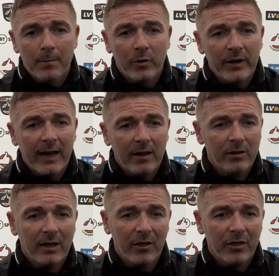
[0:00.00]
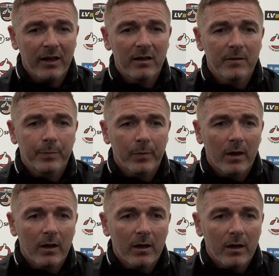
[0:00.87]
But yeah, I think
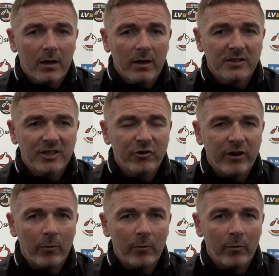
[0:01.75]
considering